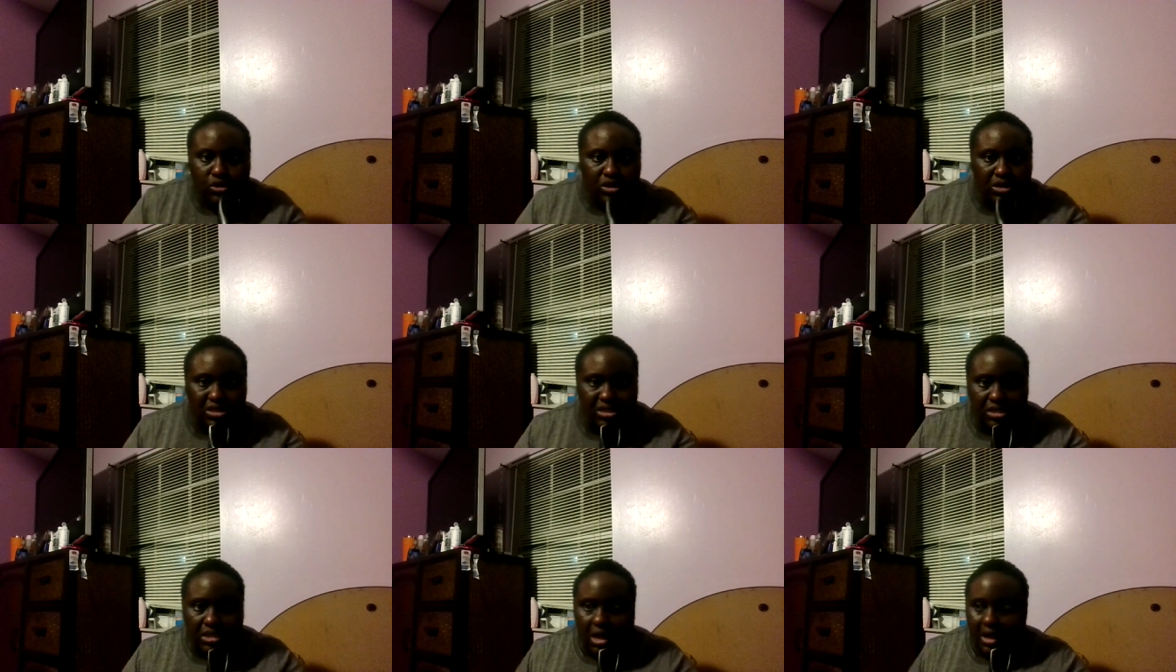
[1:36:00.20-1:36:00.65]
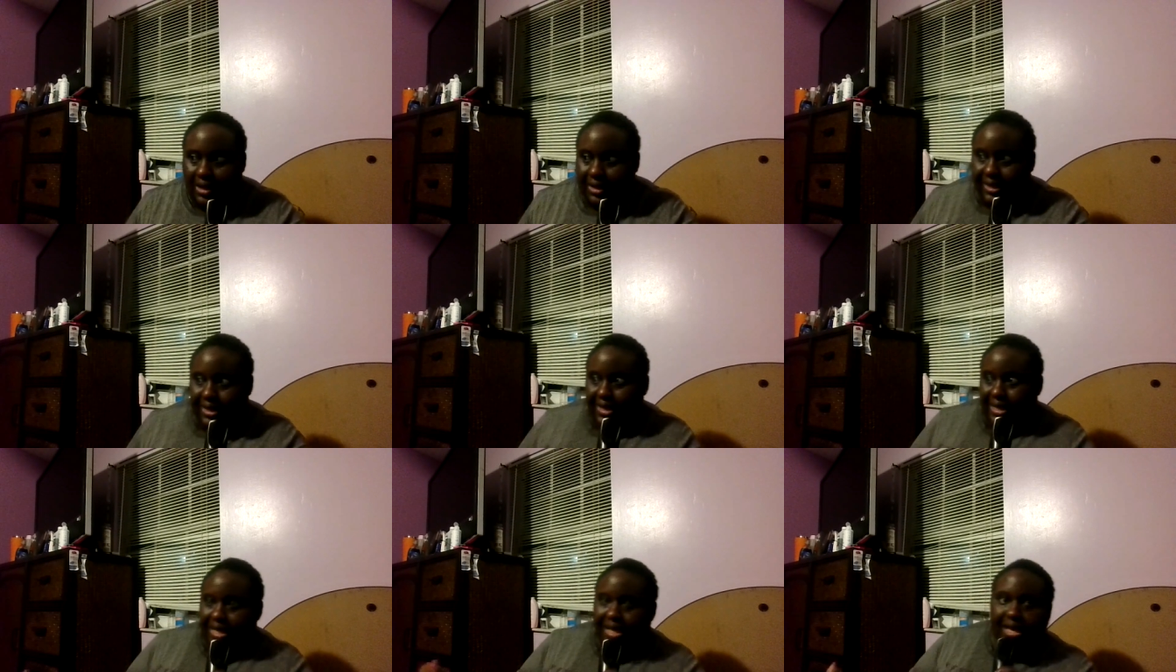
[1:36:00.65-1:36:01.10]
just start
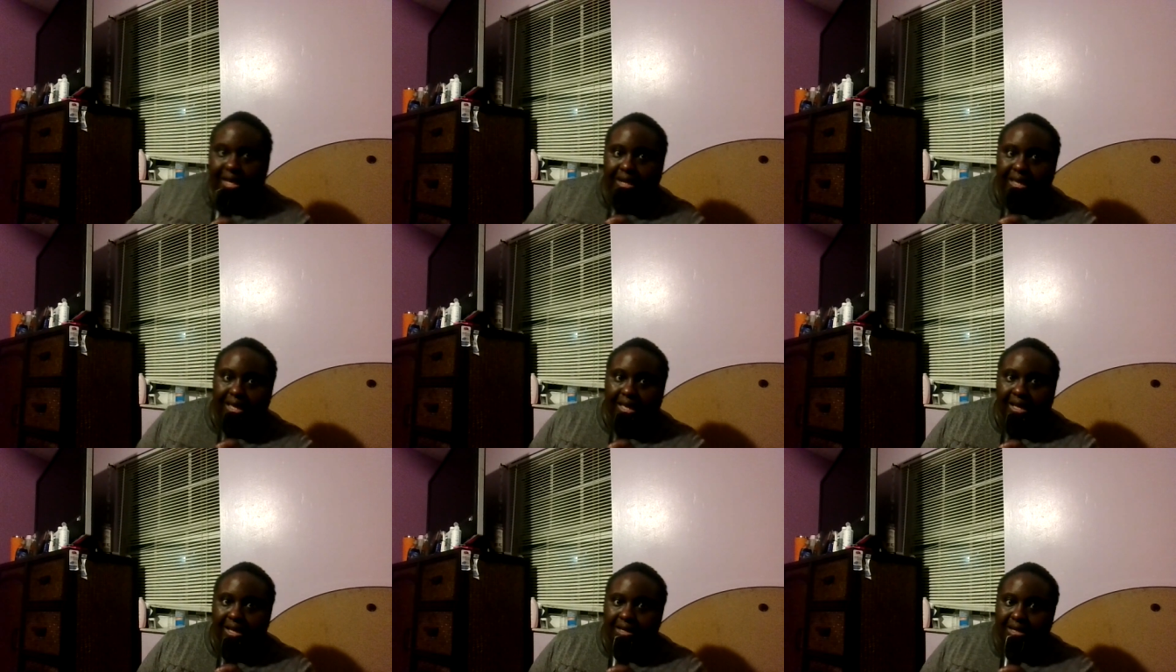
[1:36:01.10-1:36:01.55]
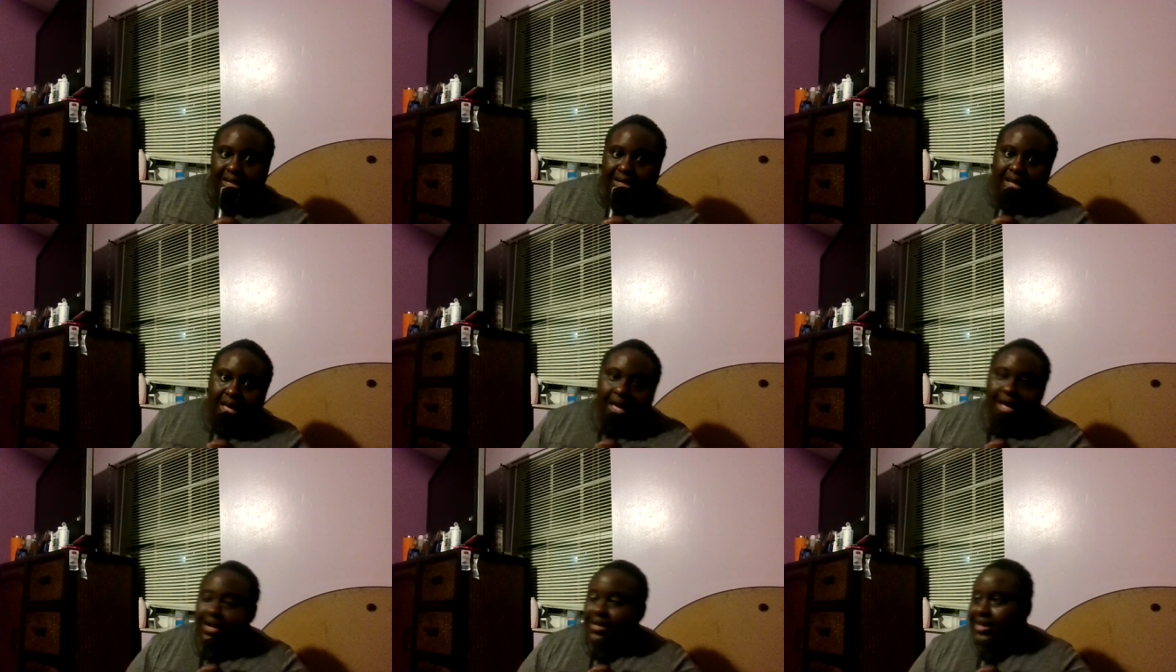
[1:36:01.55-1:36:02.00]
cleaning and then
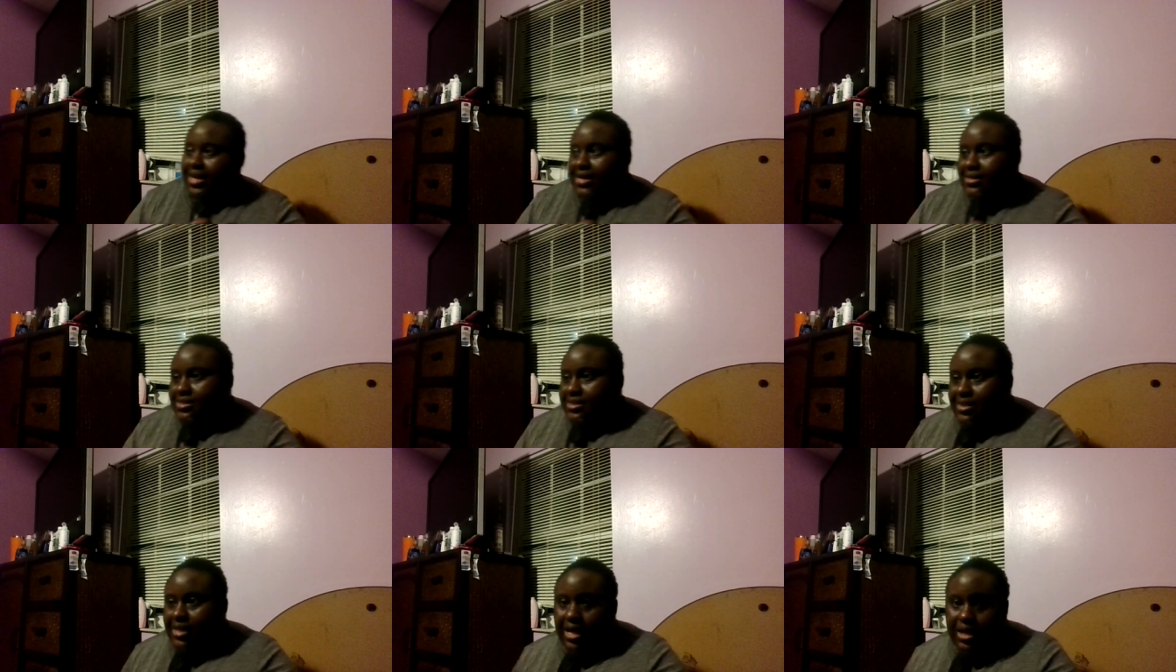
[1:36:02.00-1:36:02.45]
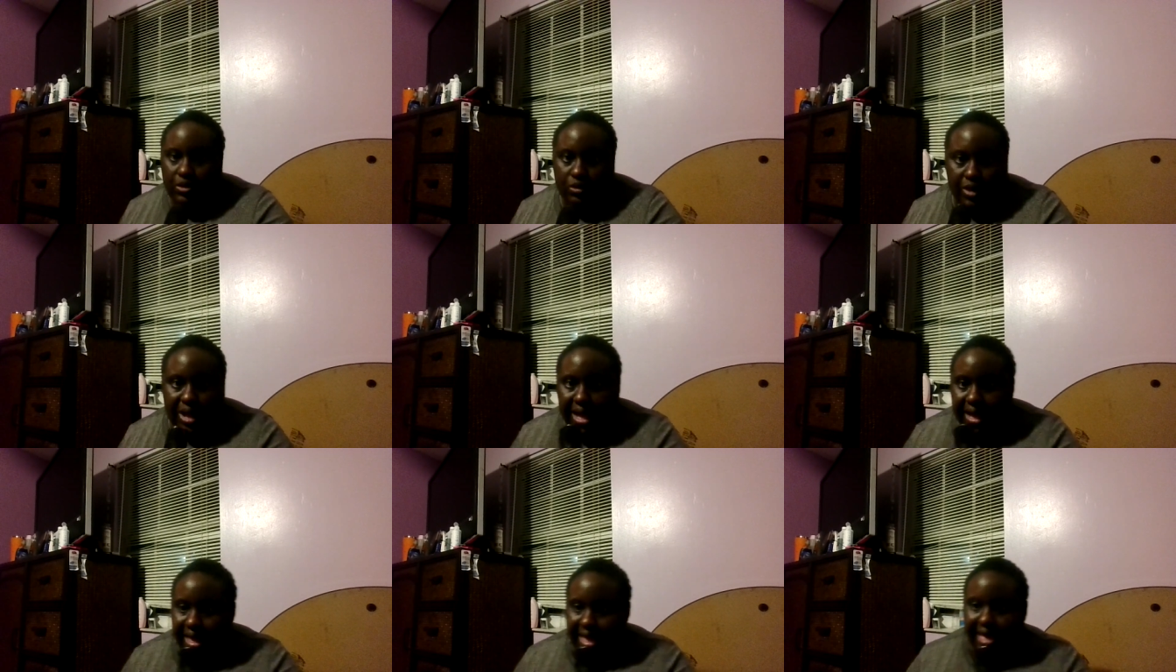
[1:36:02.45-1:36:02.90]
next thing I know,
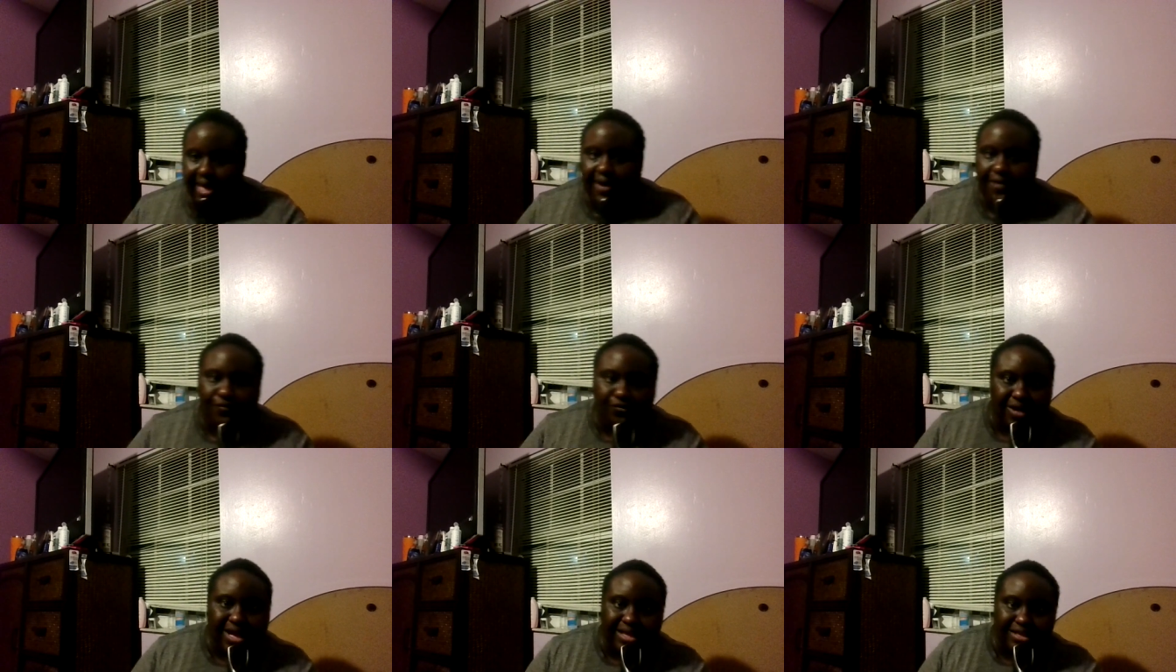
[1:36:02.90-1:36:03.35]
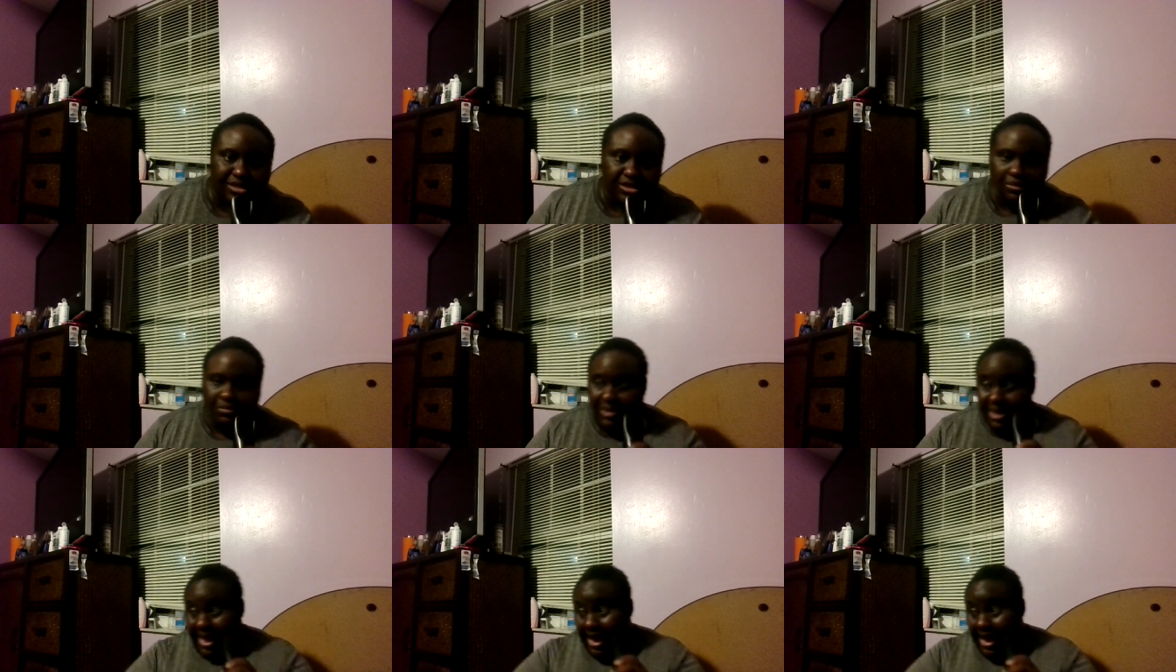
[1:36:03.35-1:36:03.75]
I can't find something.